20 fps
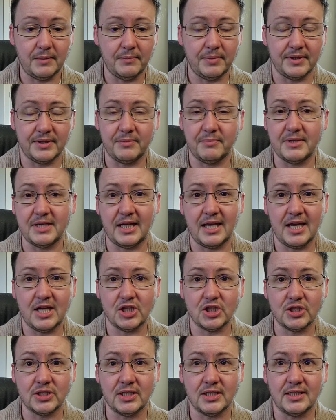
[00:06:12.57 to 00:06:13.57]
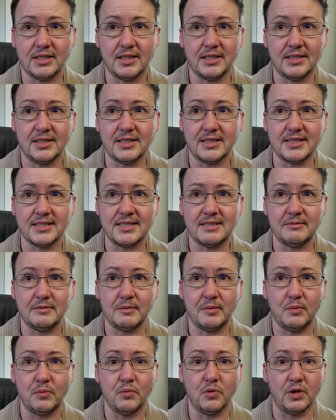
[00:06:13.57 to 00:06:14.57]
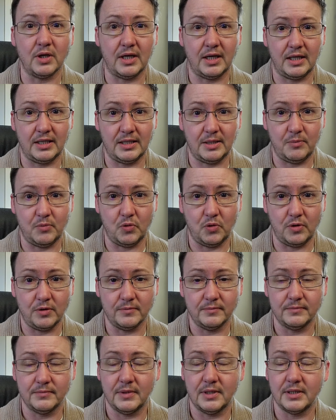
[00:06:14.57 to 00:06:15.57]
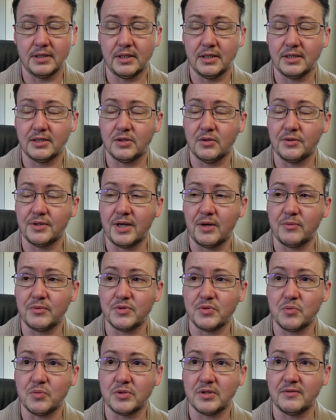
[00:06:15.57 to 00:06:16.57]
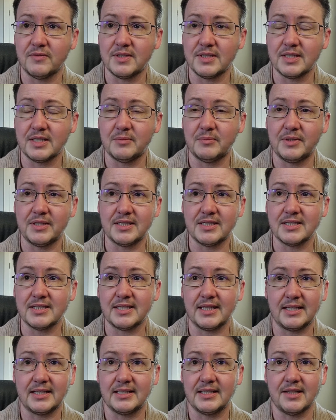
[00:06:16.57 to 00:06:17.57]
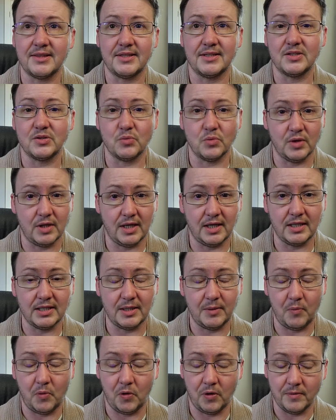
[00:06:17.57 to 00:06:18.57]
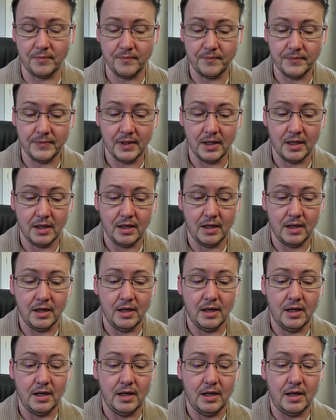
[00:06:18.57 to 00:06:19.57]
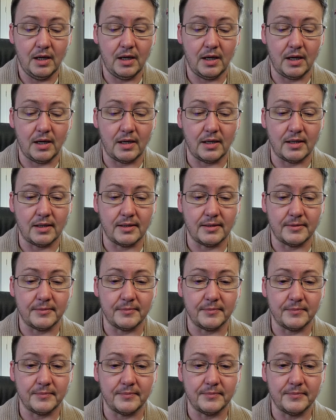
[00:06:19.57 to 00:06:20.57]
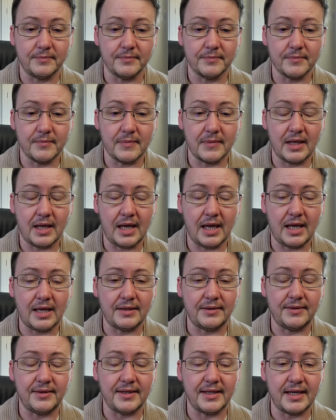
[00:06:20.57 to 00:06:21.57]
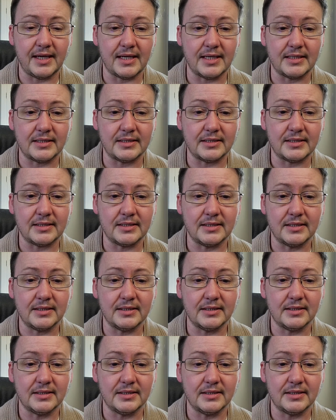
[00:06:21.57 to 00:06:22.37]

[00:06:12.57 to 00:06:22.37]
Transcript: but the medication didn't seem to be working anymore. I, I know that was one of his complaints. It's like, nothing's working anymore. Um, and then